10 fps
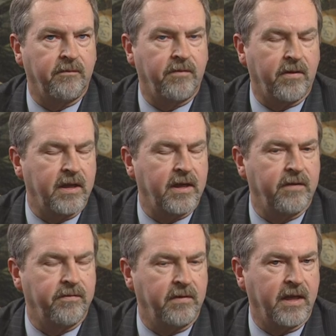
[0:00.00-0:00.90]
very
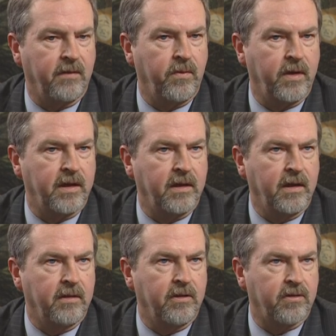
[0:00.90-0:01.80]
carefully at what
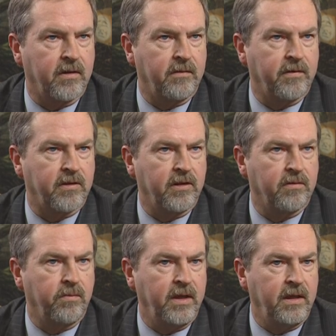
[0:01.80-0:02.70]
the
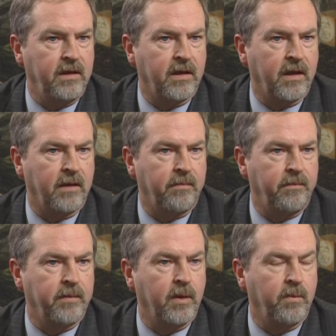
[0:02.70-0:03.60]
services we
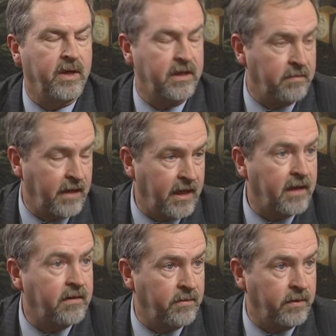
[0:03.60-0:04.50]

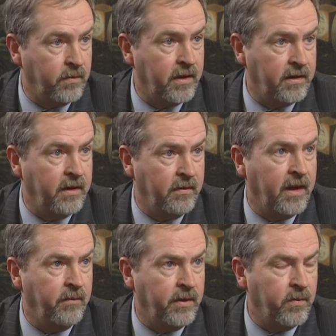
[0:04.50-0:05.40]
demand,
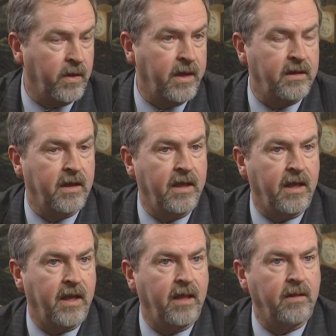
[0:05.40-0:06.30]
and we want,
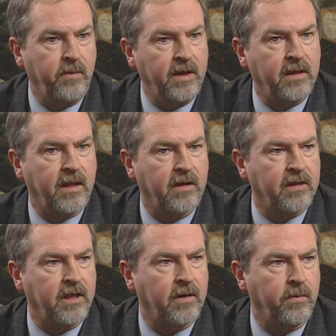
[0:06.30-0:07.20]
and that we in the
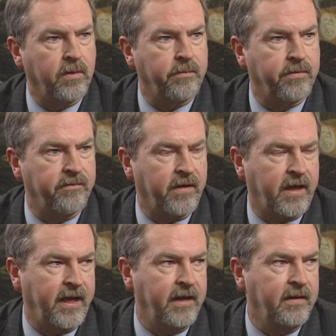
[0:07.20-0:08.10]
healthcare world
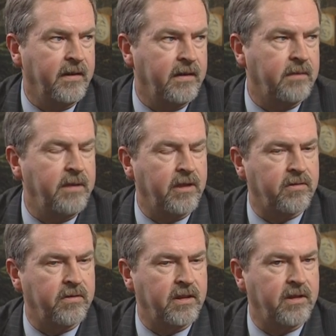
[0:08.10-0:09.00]
provide to make
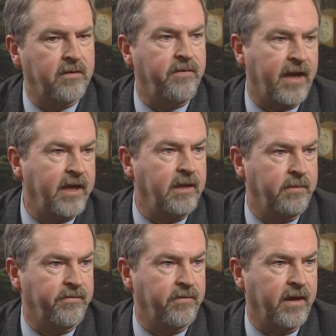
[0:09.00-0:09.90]
sure that they're
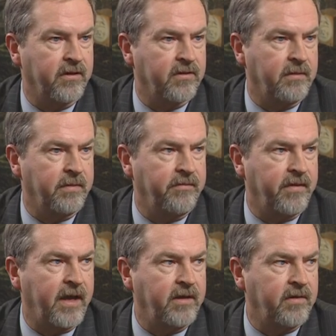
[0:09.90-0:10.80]
valuable for us. And by
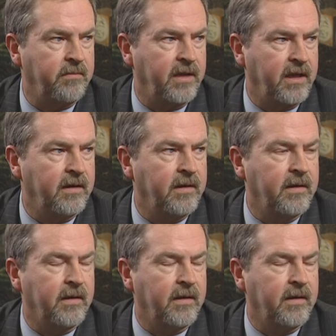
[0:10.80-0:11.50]
value, I mean